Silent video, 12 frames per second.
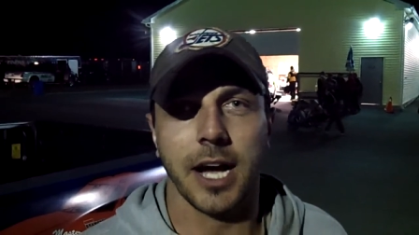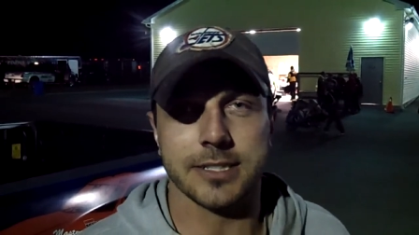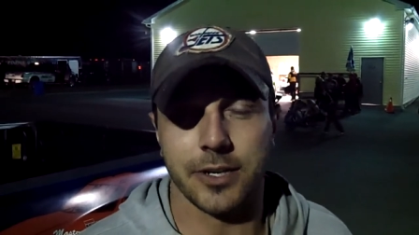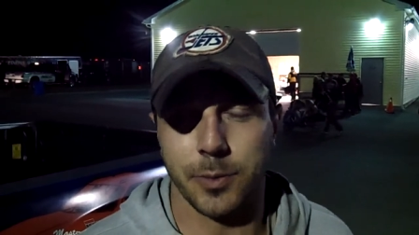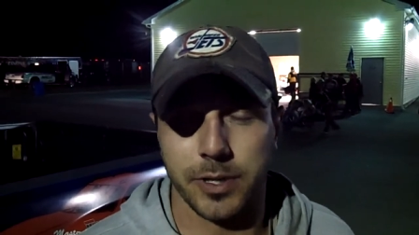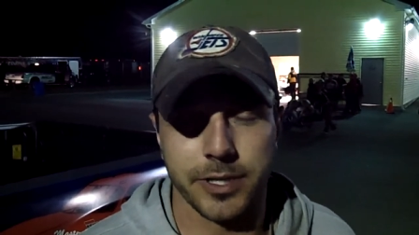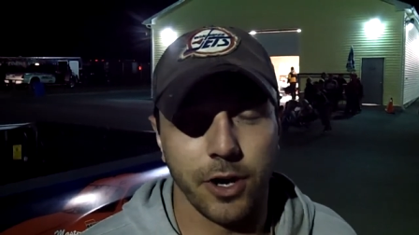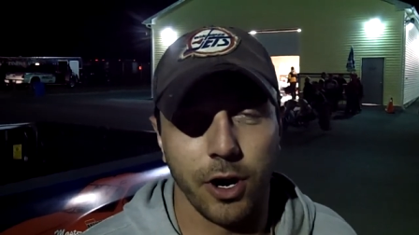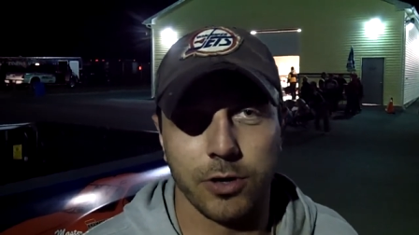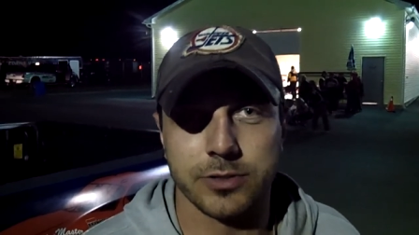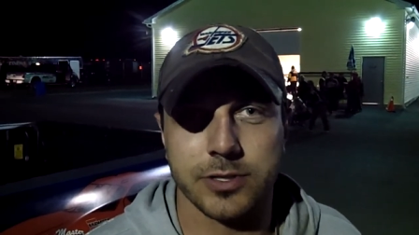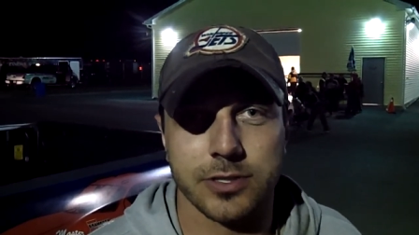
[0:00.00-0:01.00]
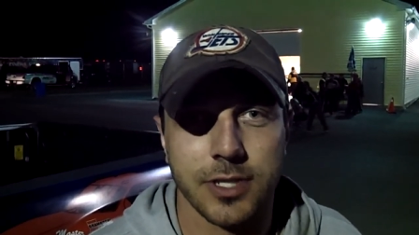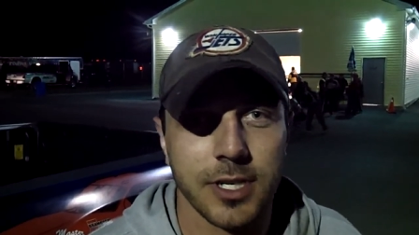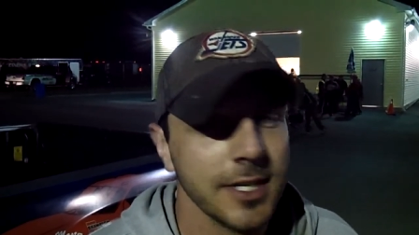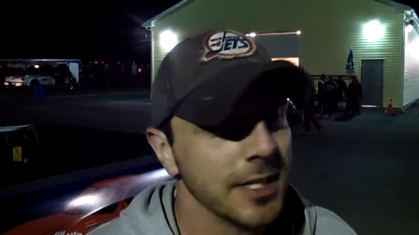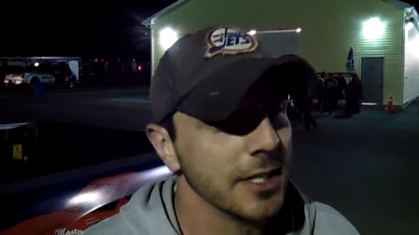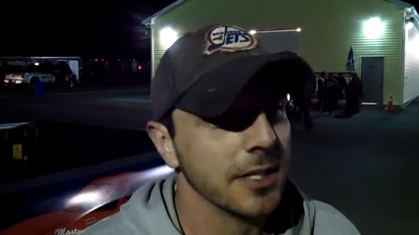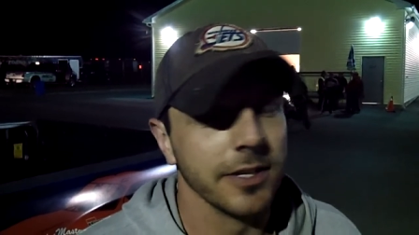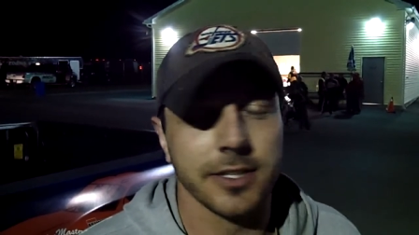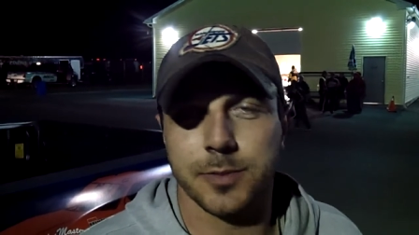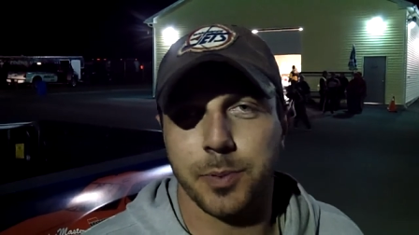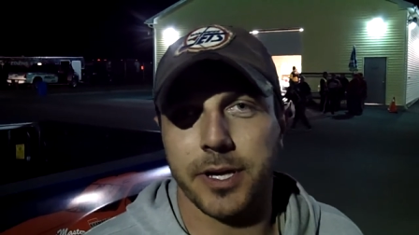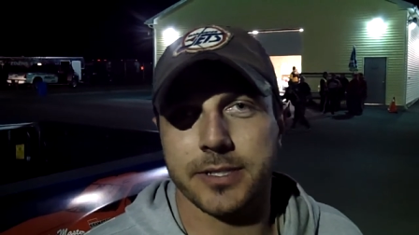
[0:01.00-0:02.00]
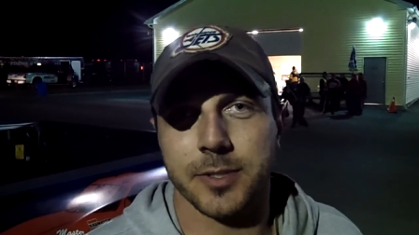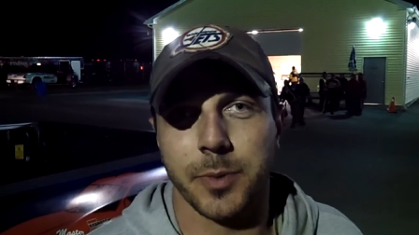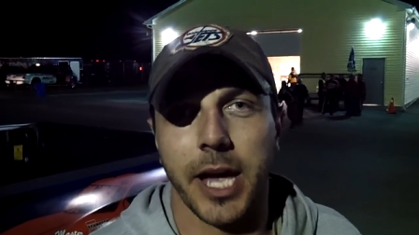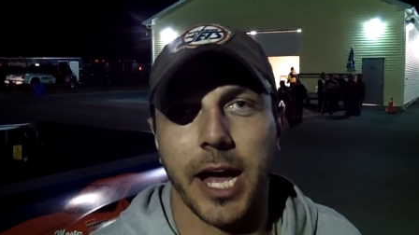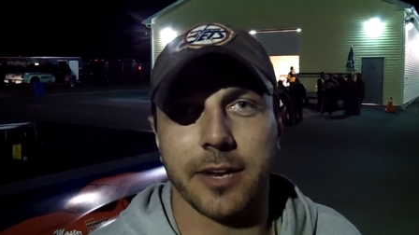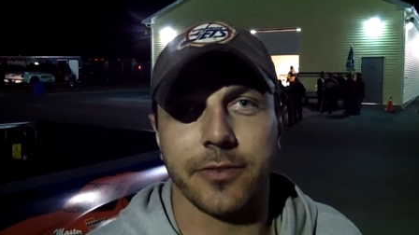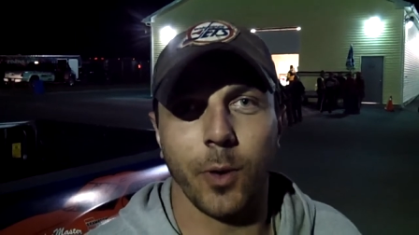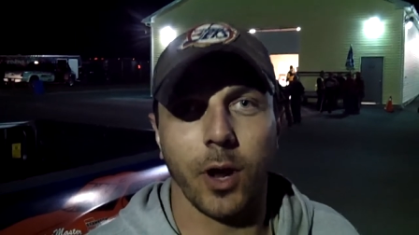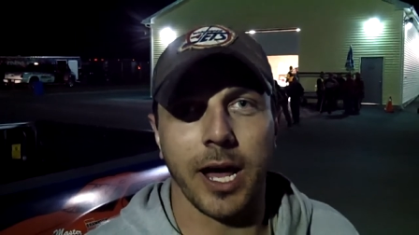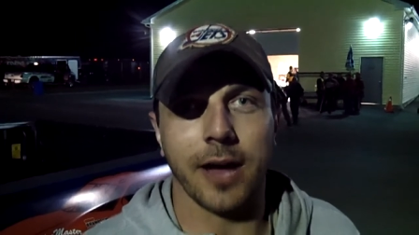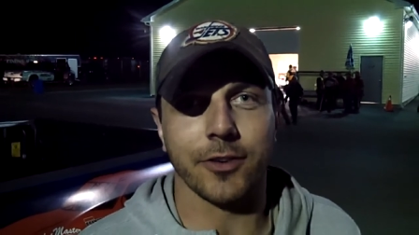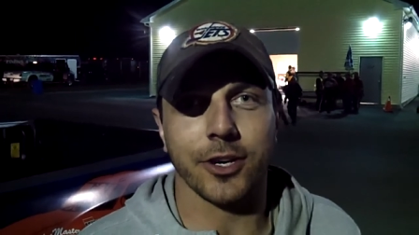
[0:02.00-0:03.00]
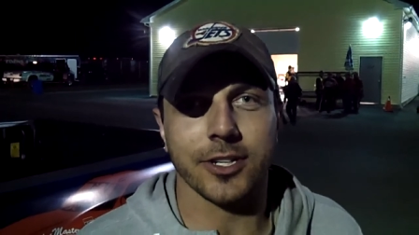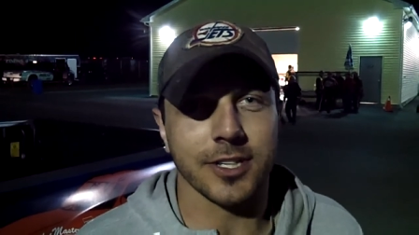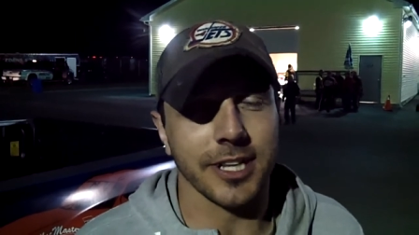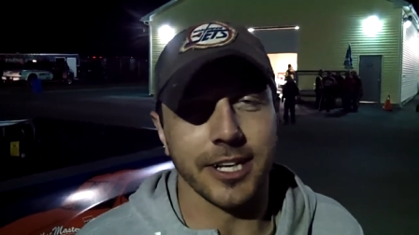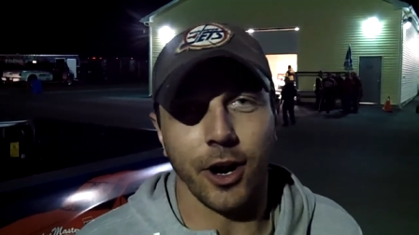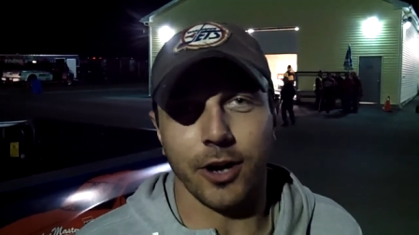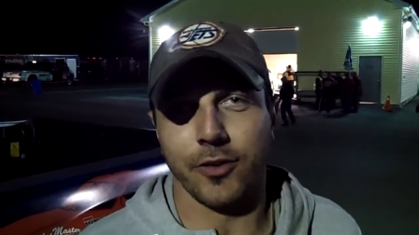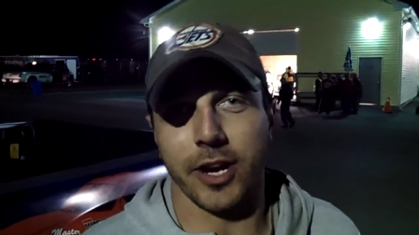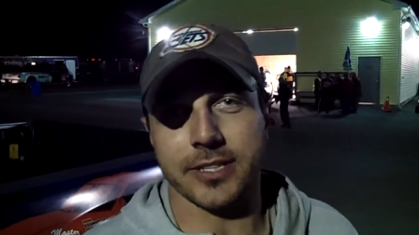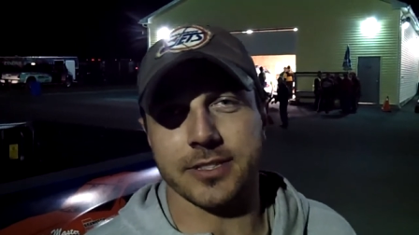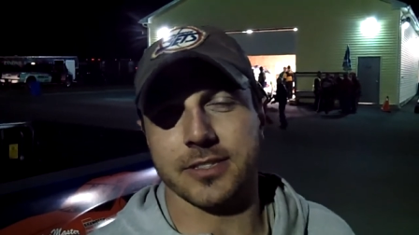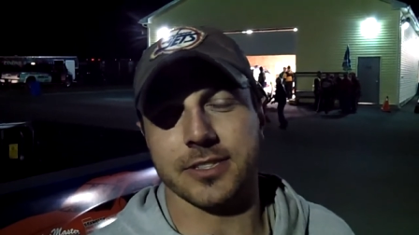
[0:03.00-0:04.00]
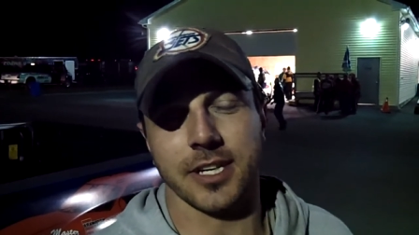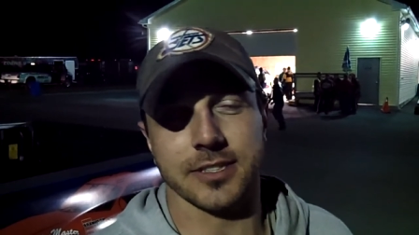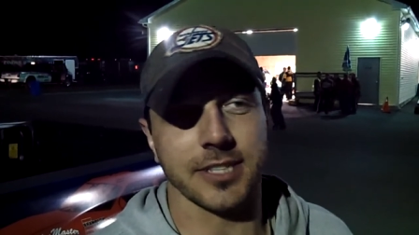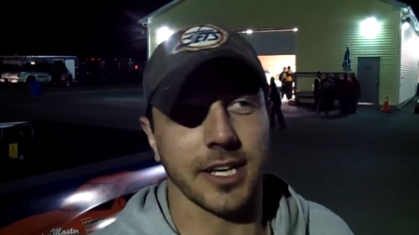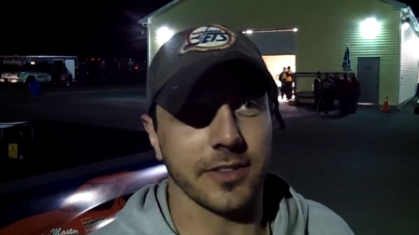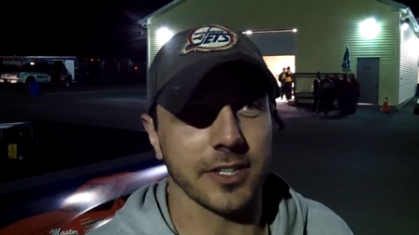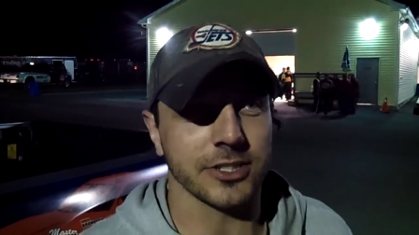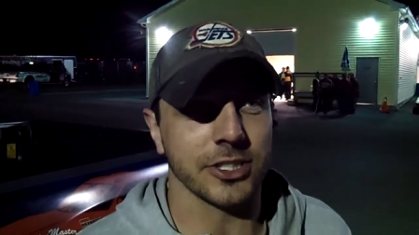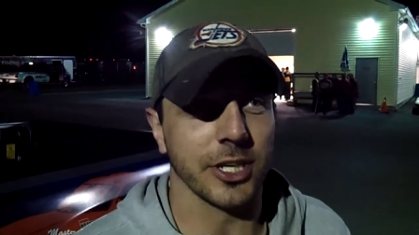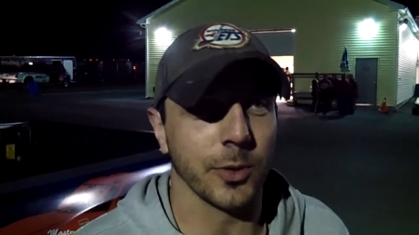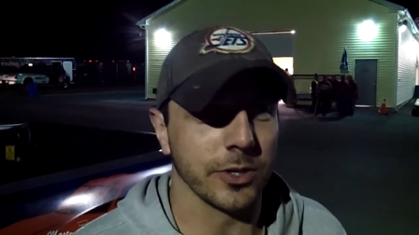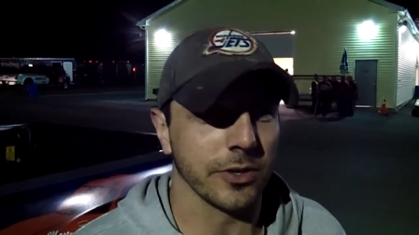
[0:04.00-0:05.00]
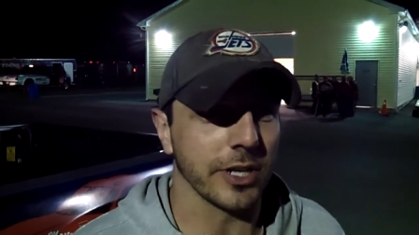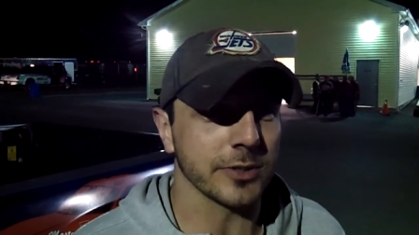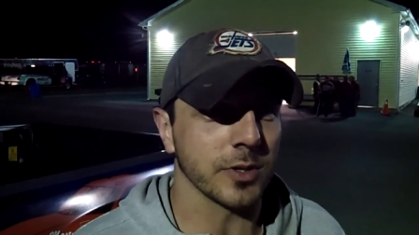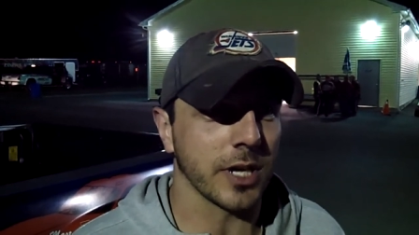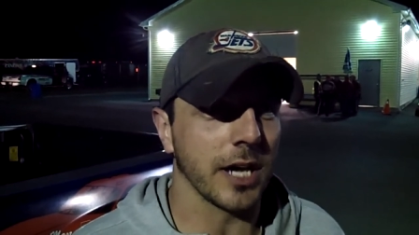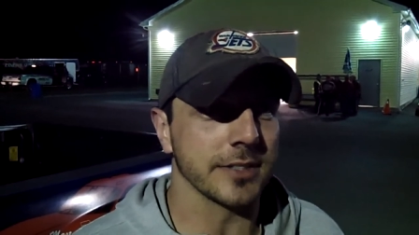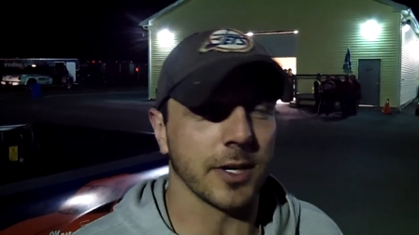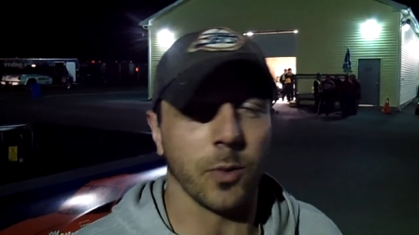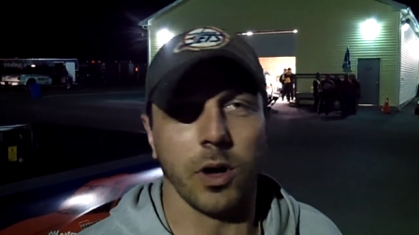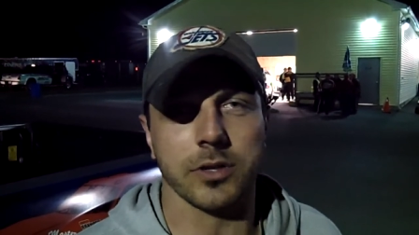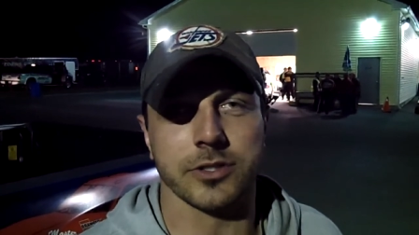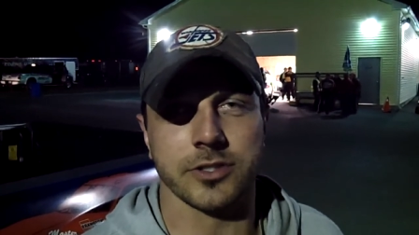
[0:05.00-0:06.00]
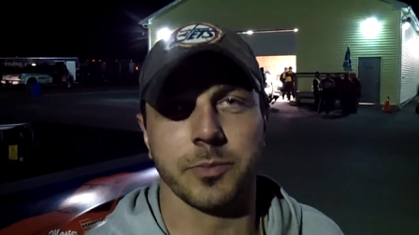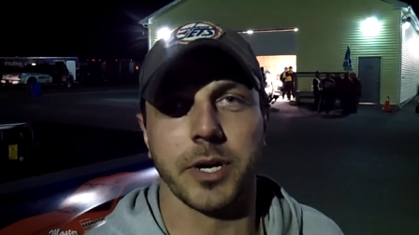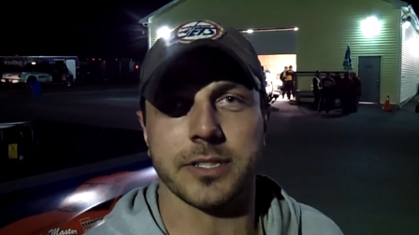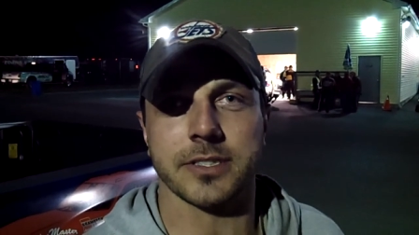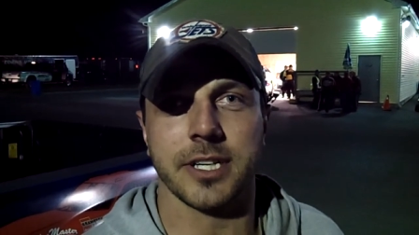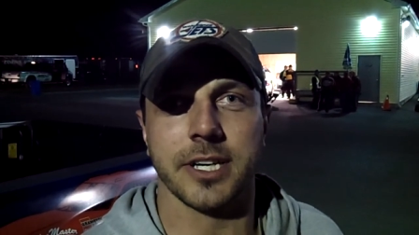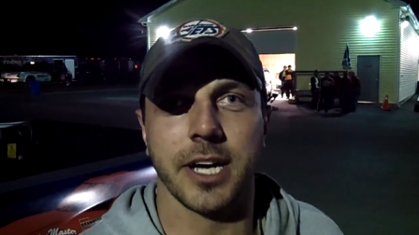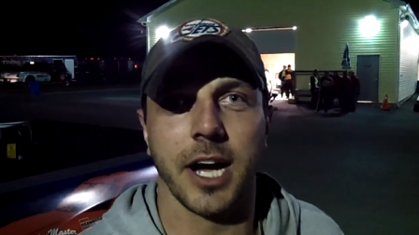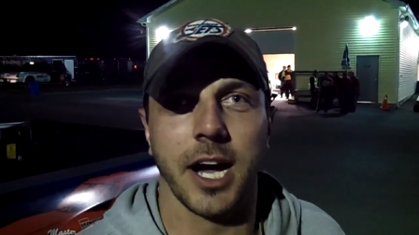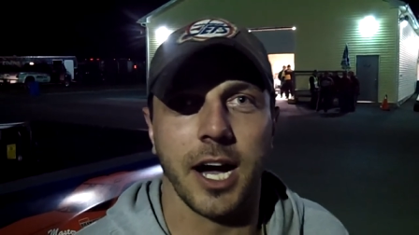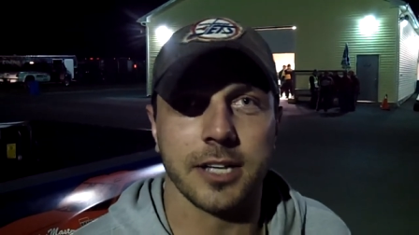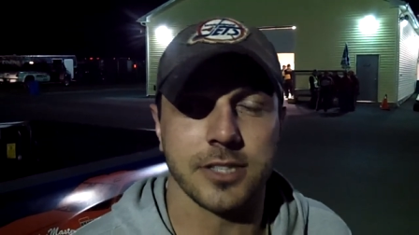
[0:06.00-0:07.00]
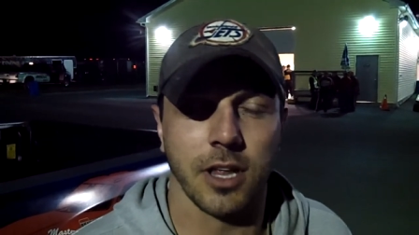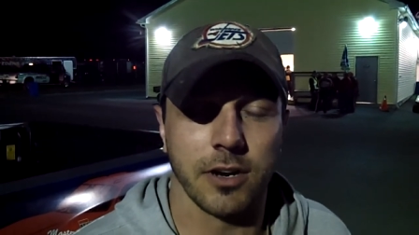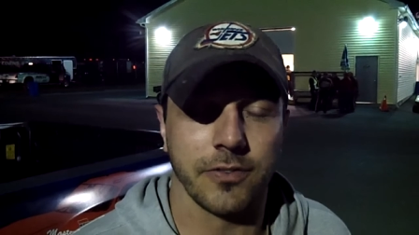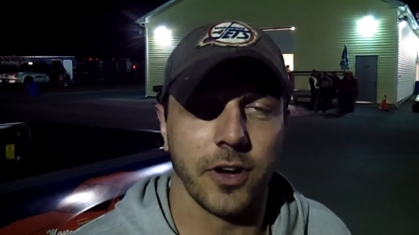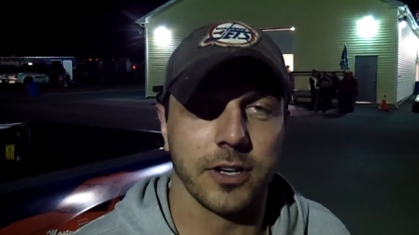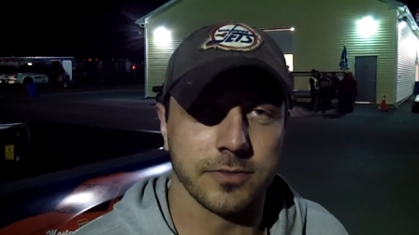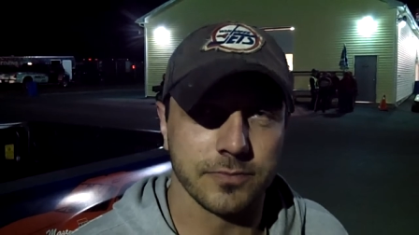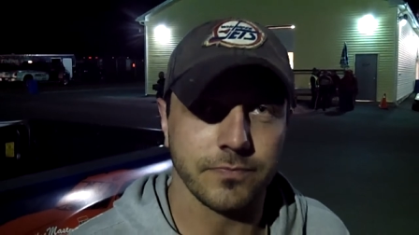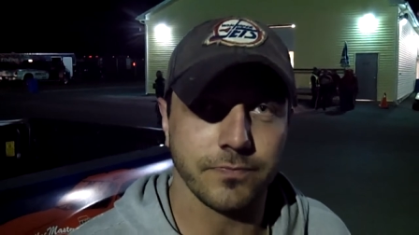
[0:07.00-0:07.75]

As everybody knows, this is a place to be at if you want to have good, clean, hard race in Sunset this year when you're racing with guys like Walters and Mixie, uh, it's a lot of fun.